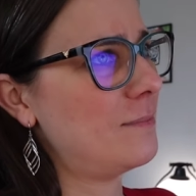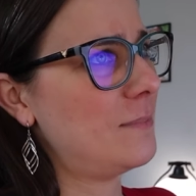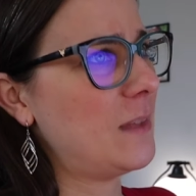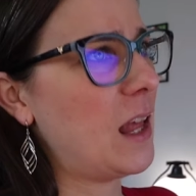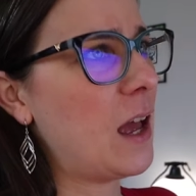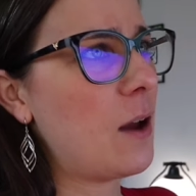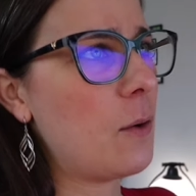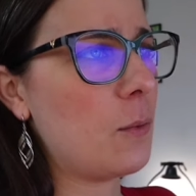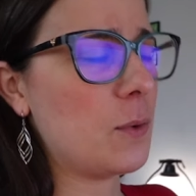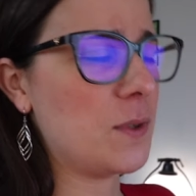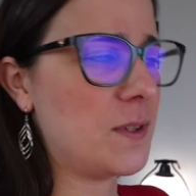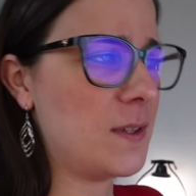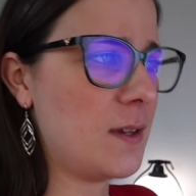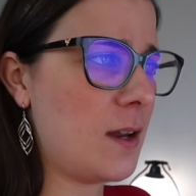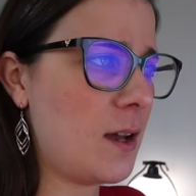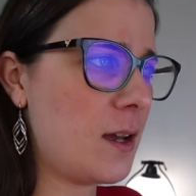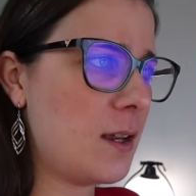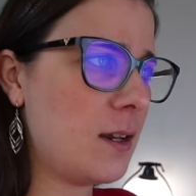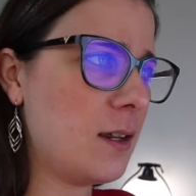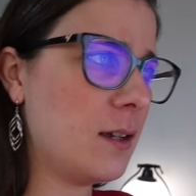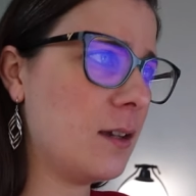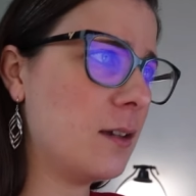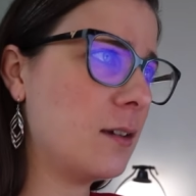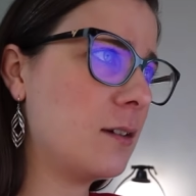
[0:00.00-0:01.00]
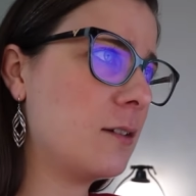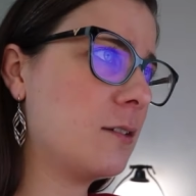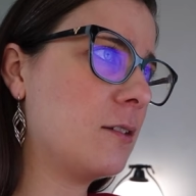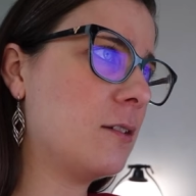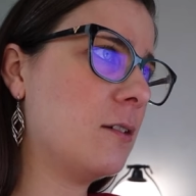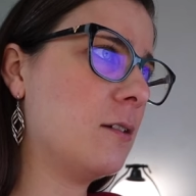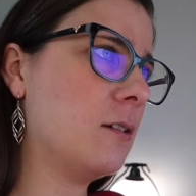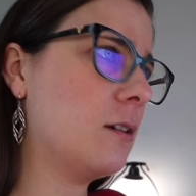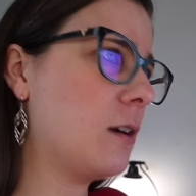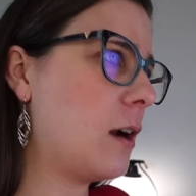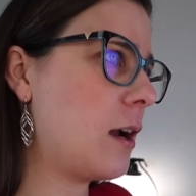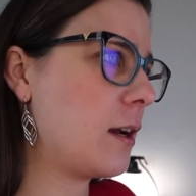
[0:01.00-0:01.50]
That was not a
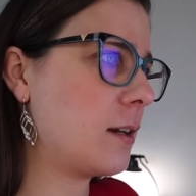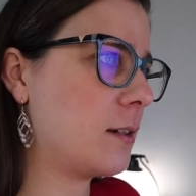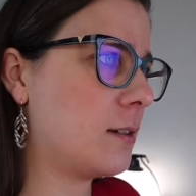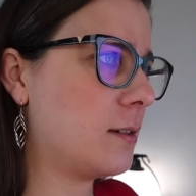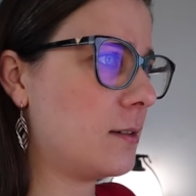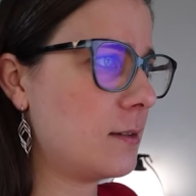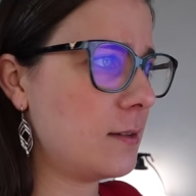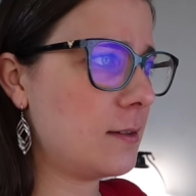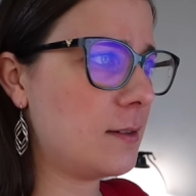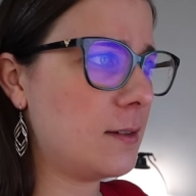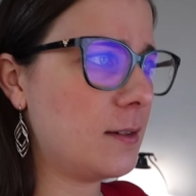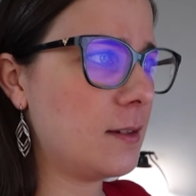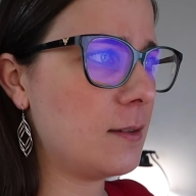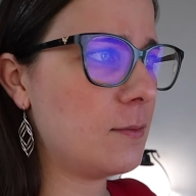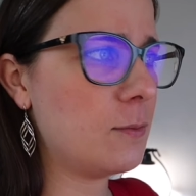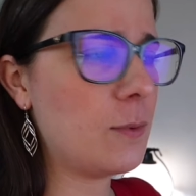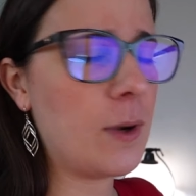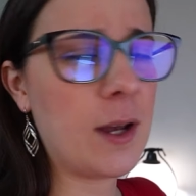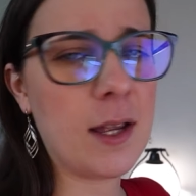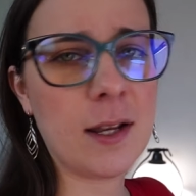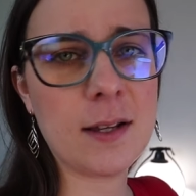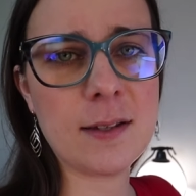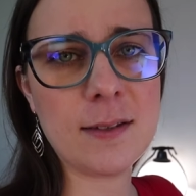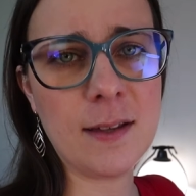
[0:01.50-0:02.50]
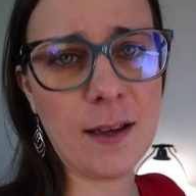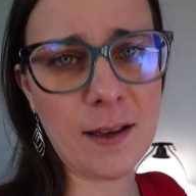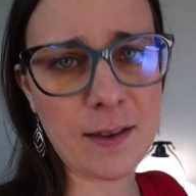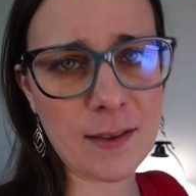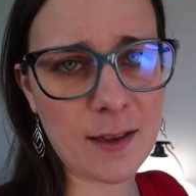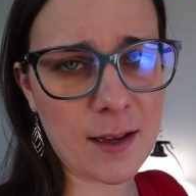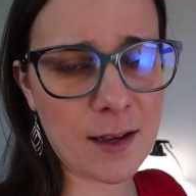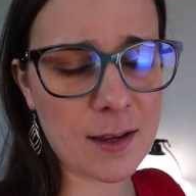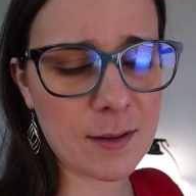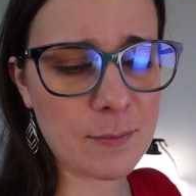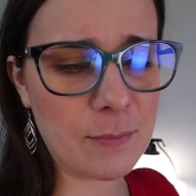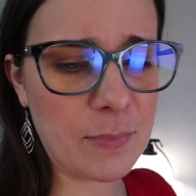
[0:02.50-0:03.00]
correct way to say
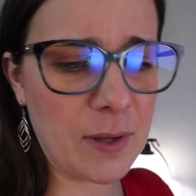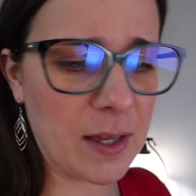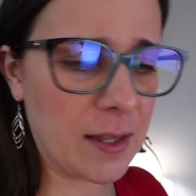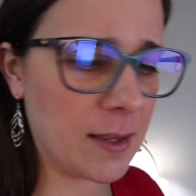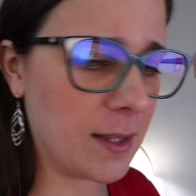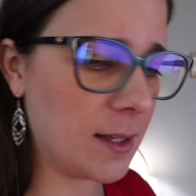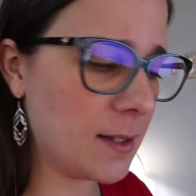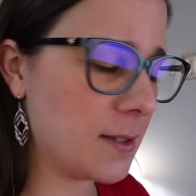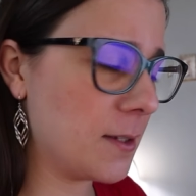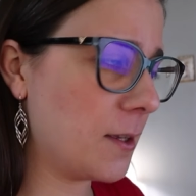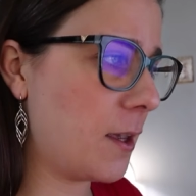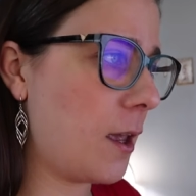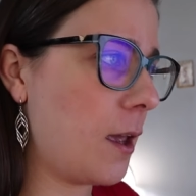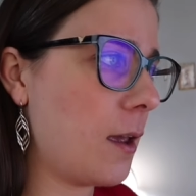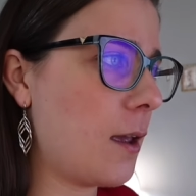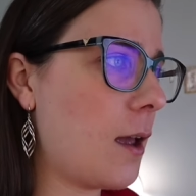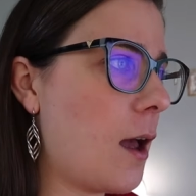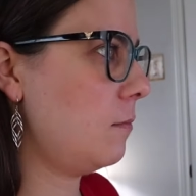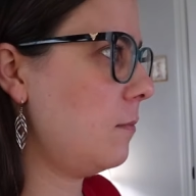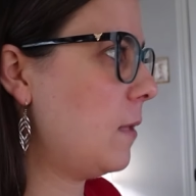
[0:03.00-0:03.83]
that, but that's okay.